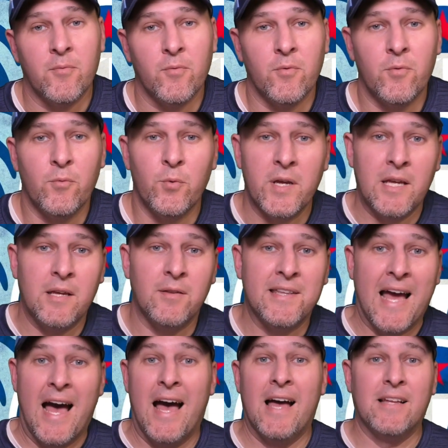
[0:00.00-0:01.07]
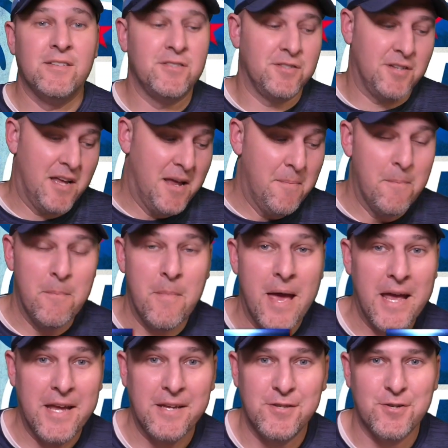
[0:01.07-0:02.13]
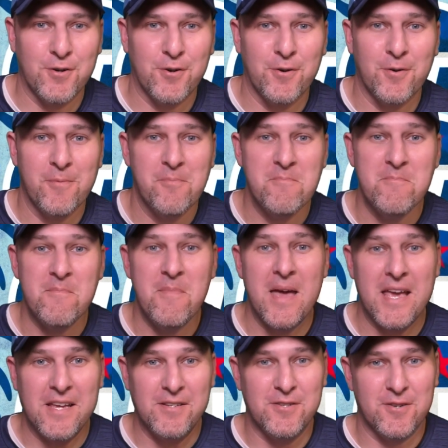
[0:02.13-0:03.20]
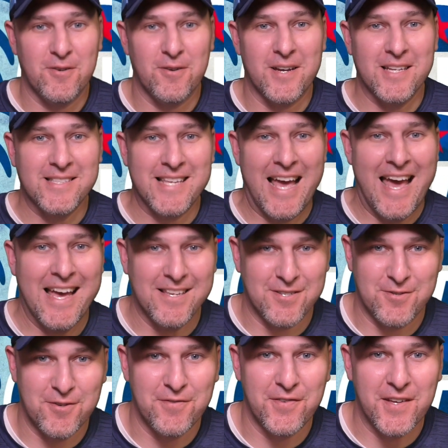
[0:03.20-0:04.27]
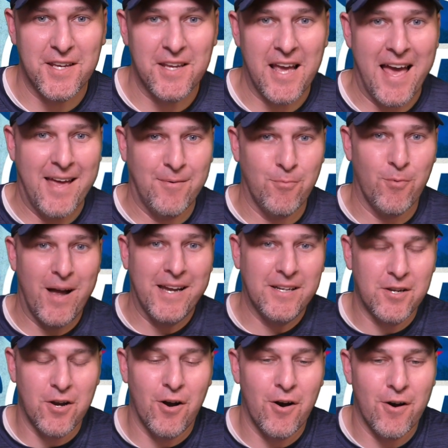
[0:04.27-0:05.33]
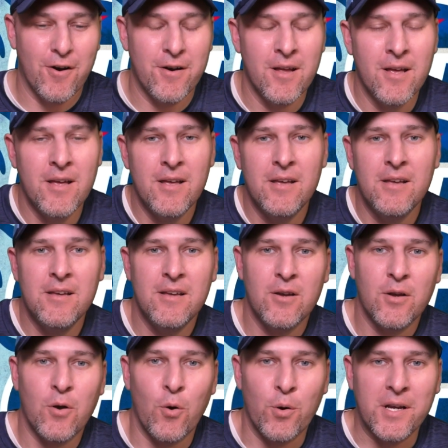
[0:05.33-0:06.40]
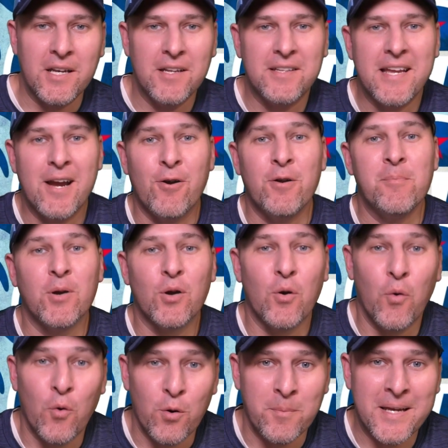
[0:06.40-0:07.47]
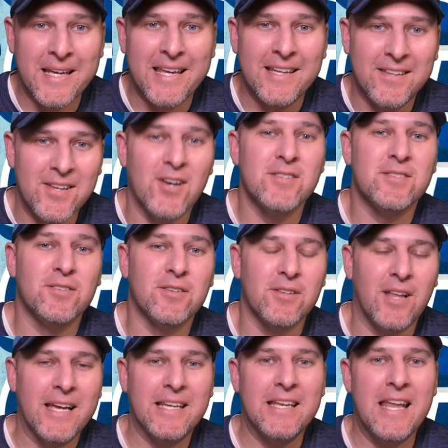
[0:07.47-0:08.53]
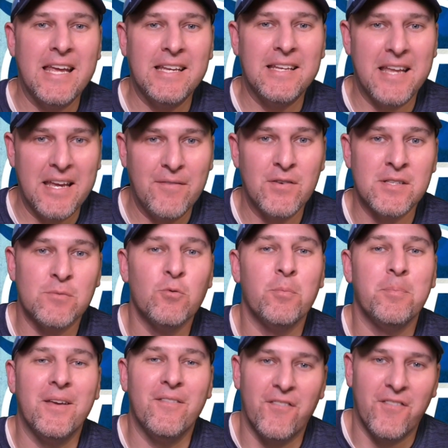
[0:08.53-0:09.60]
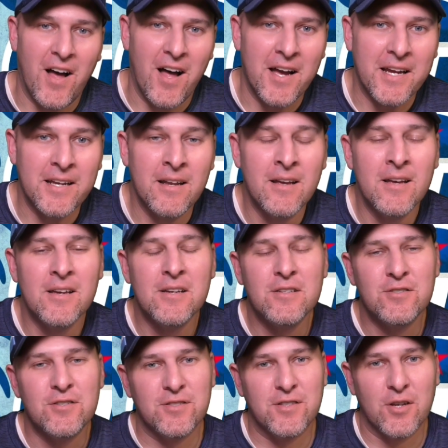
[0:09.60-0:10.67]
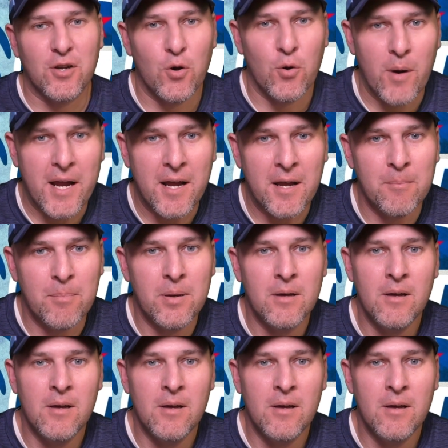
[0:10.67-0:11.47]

we dodged a major, major catastrophe at right guard. According to Terry McCormick, it does look like Nate Davis will be fine. Just a cramp.